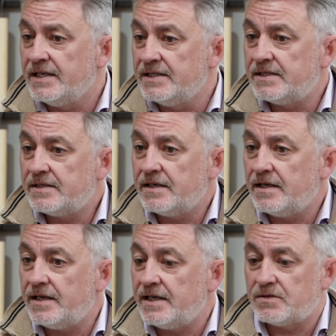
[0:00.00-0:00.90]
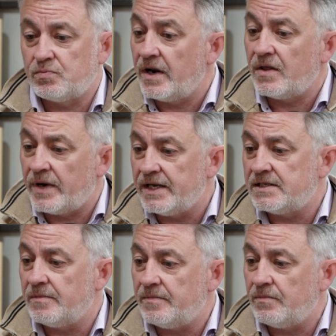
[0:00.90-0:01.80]
is is one of the
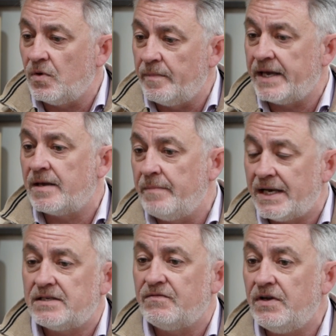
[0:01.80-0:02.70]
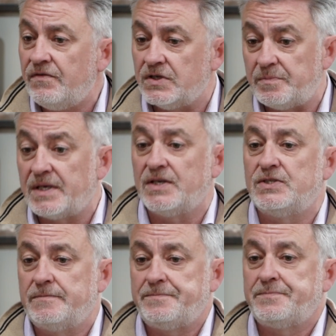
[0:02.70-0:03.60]
ways that will make a massive difference
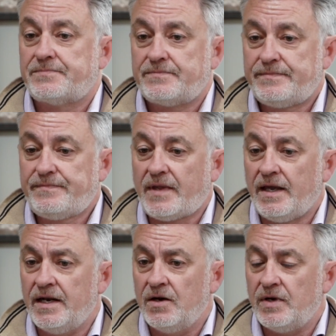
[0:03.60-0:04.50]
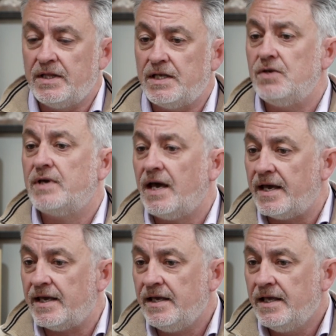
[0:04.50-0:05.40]
because you know, in the
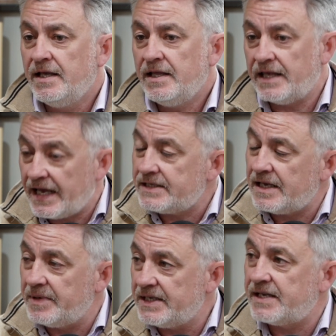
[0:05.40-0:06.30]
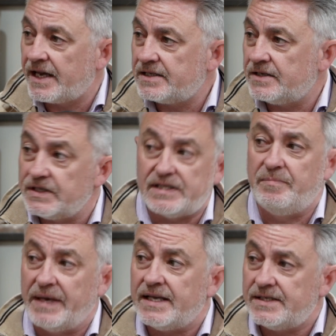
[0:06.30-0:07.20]
UK, the SME sector is
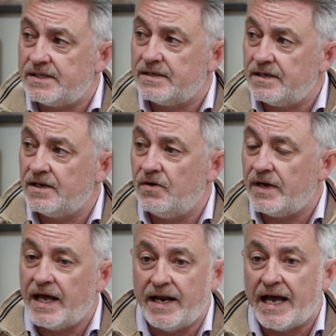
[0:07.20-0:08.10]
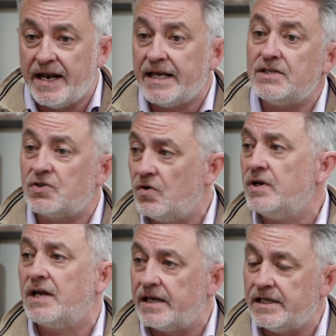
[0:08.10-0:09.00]
the biggest, you know, and, and
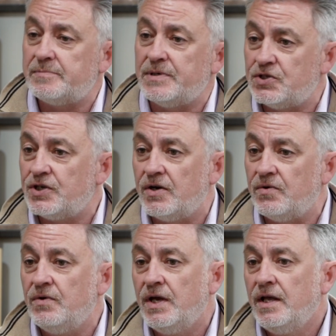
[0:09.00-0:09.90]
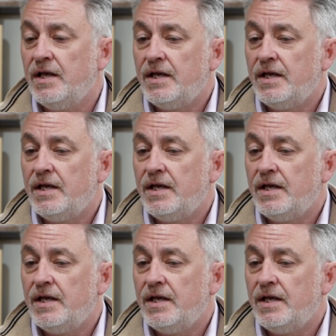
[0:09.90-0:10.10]
historically it's been shown